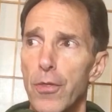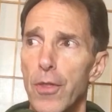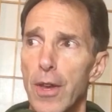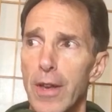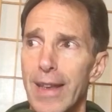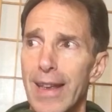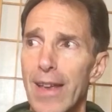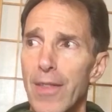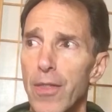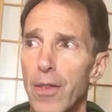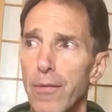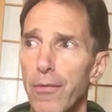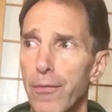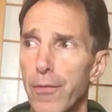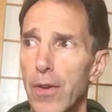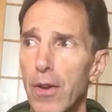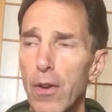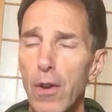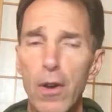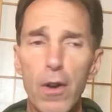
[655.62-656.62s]
Again, the
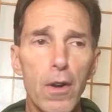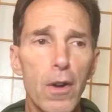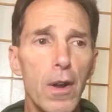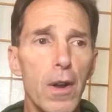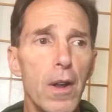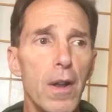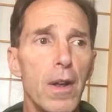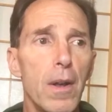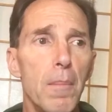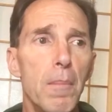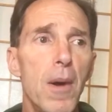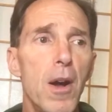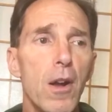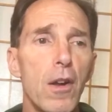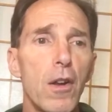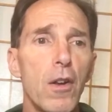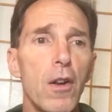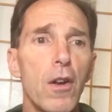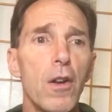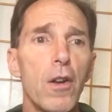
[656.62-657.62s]
fear
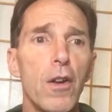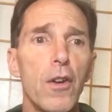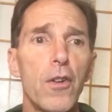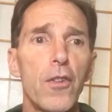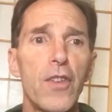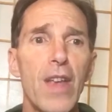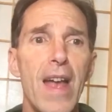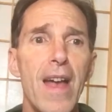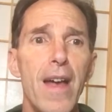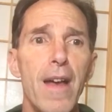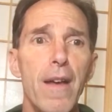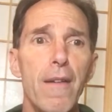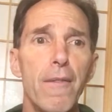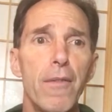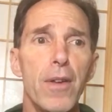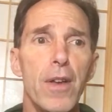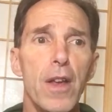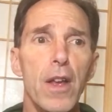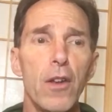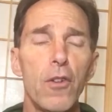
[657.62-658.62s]
mongers have
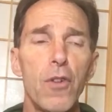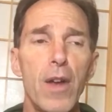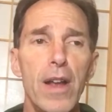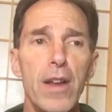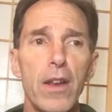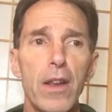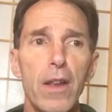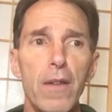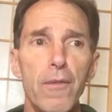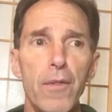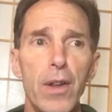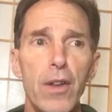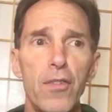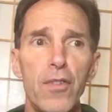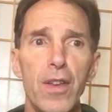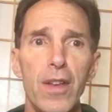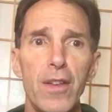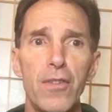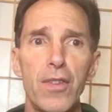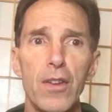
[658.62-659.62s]
tried to
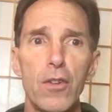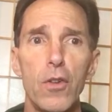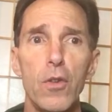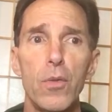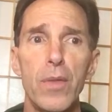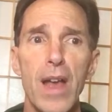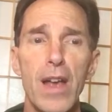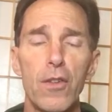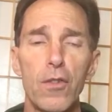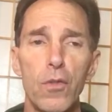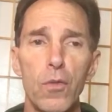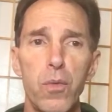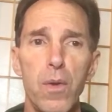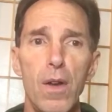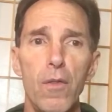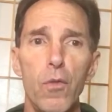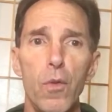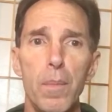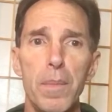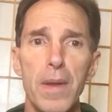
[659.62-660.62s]
convince us that
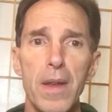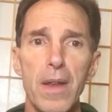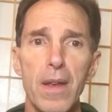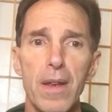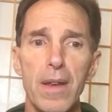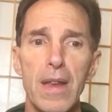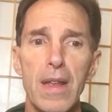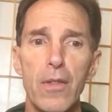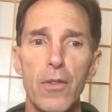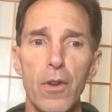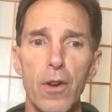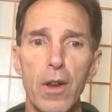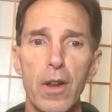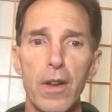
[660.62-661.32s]
2012 will be either a